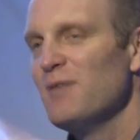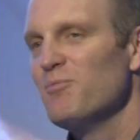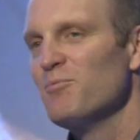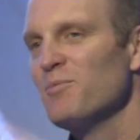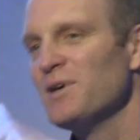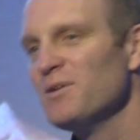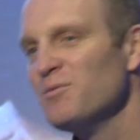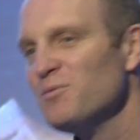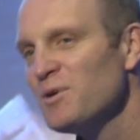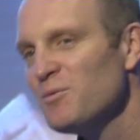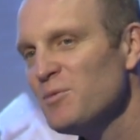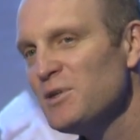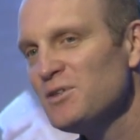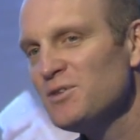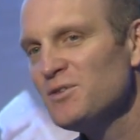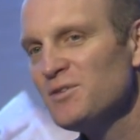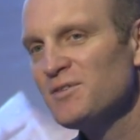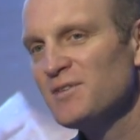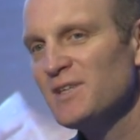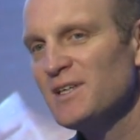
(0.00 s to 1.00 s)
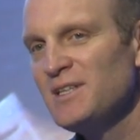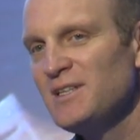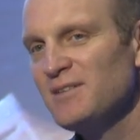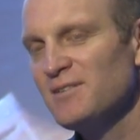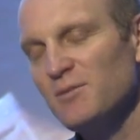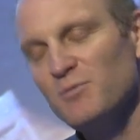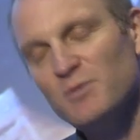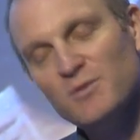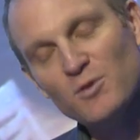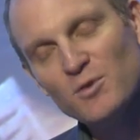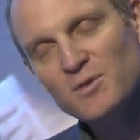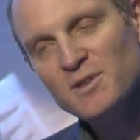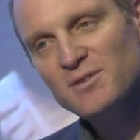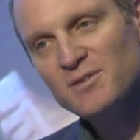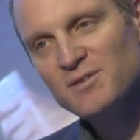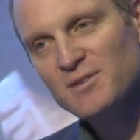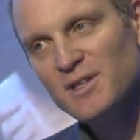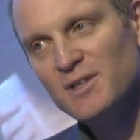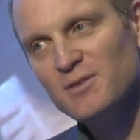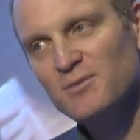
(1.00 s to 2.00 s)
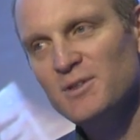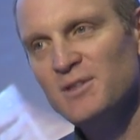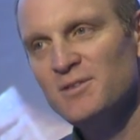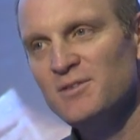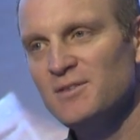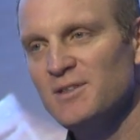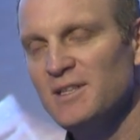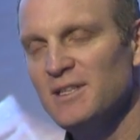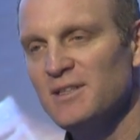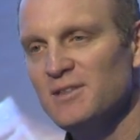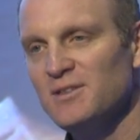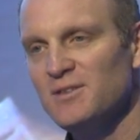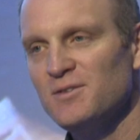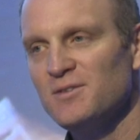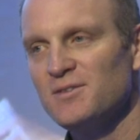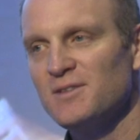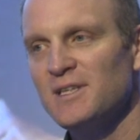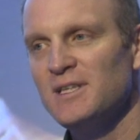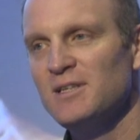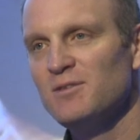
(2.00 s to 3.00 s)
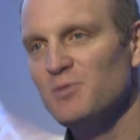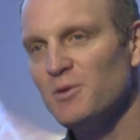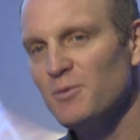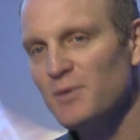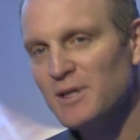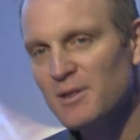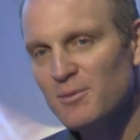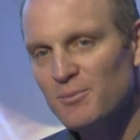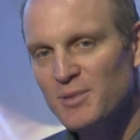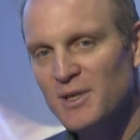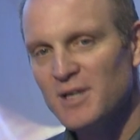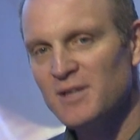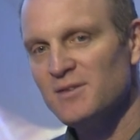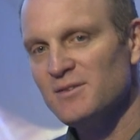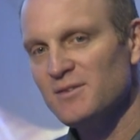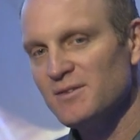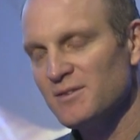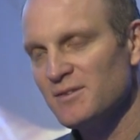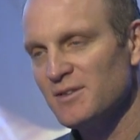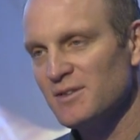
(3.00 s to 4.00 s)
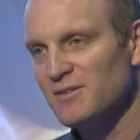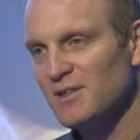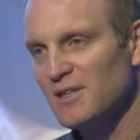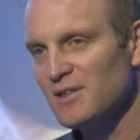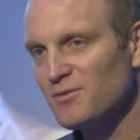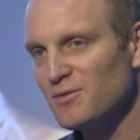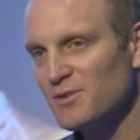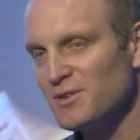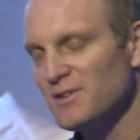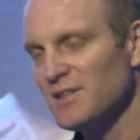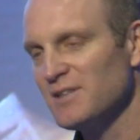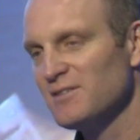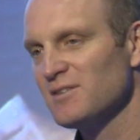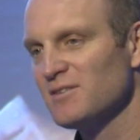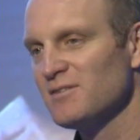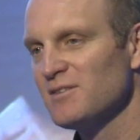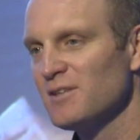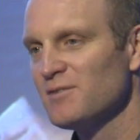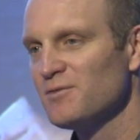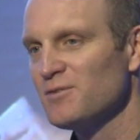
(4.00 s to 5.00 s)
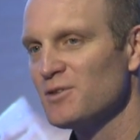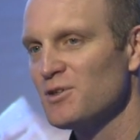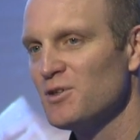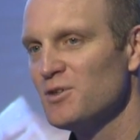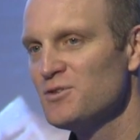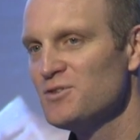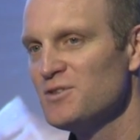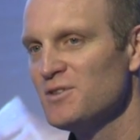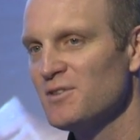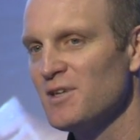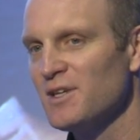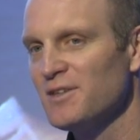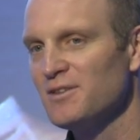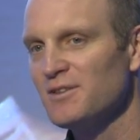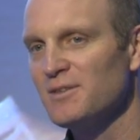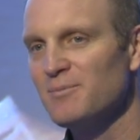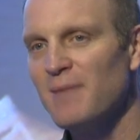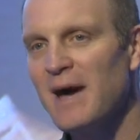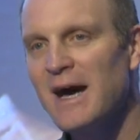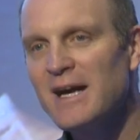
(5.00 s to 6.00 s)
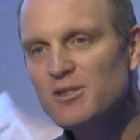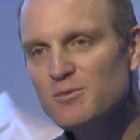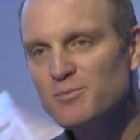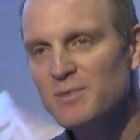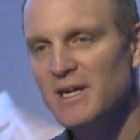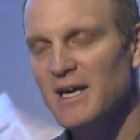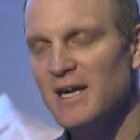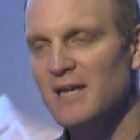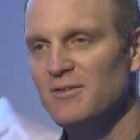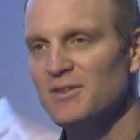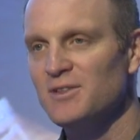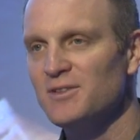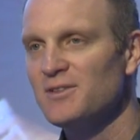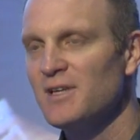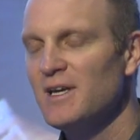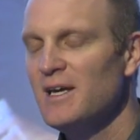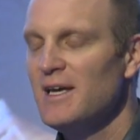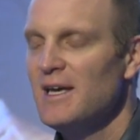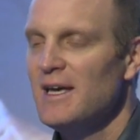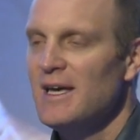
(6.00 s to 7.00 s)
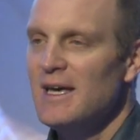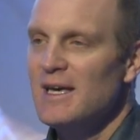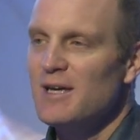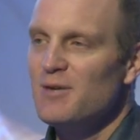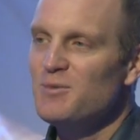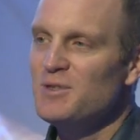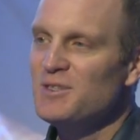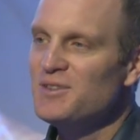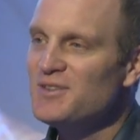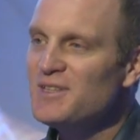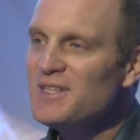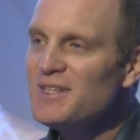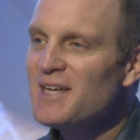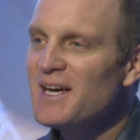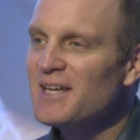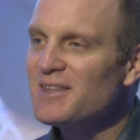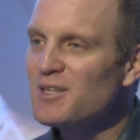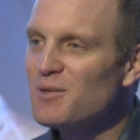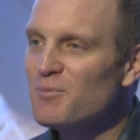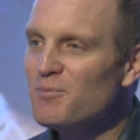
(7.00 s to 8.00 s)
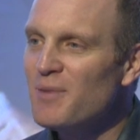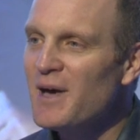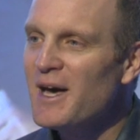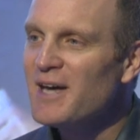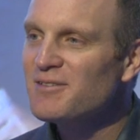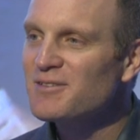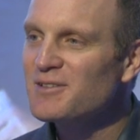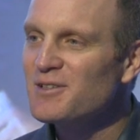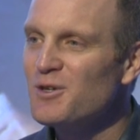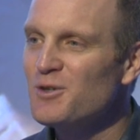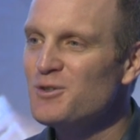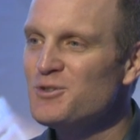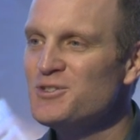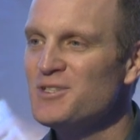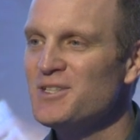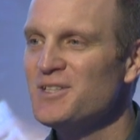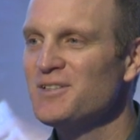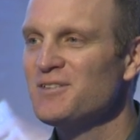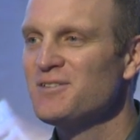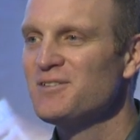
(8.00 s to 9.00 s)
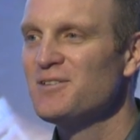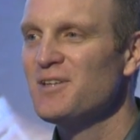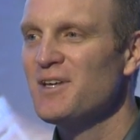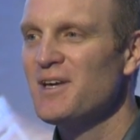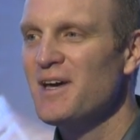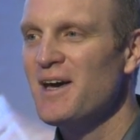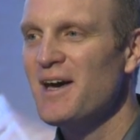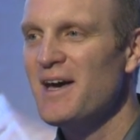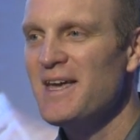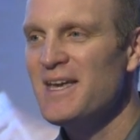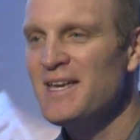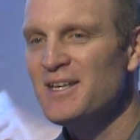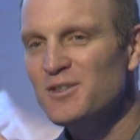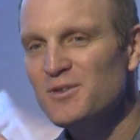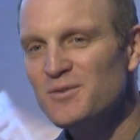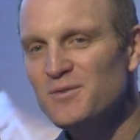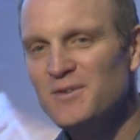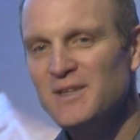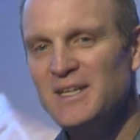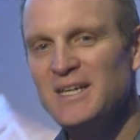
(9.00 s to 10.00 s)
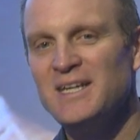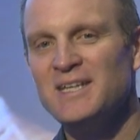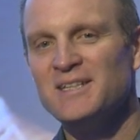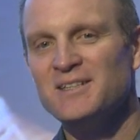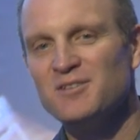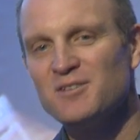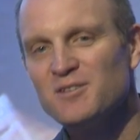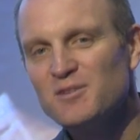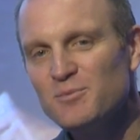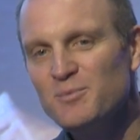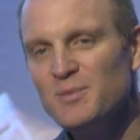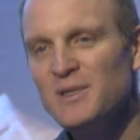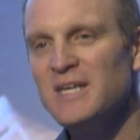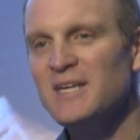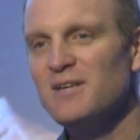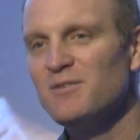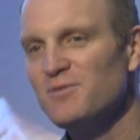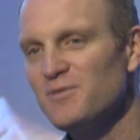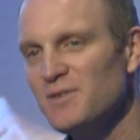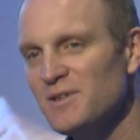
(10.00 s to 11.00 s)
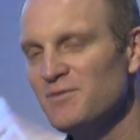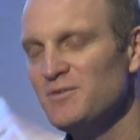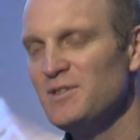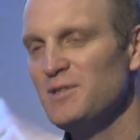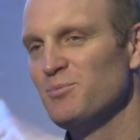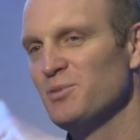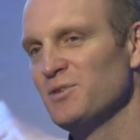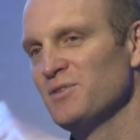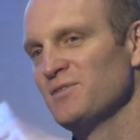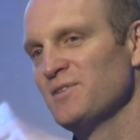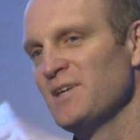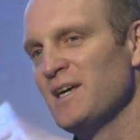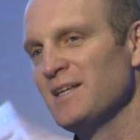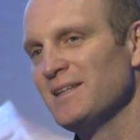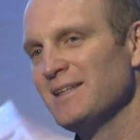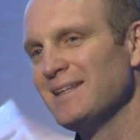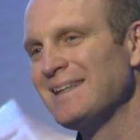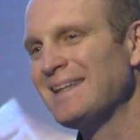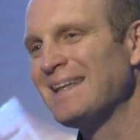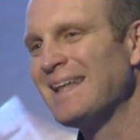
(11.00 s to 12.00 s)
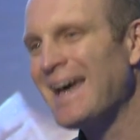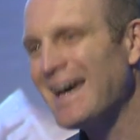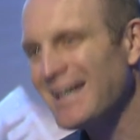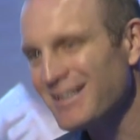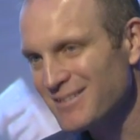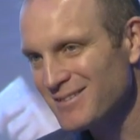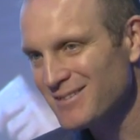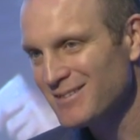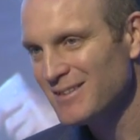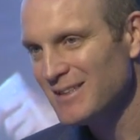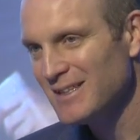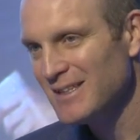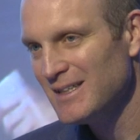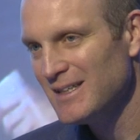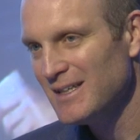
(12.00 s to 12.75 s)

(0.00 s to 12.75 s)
But when we do studies, and we've only started recently to do studies where we compare successful and less successful coaches on their match behaviors, we see that the best coaches intervene and speak 50% less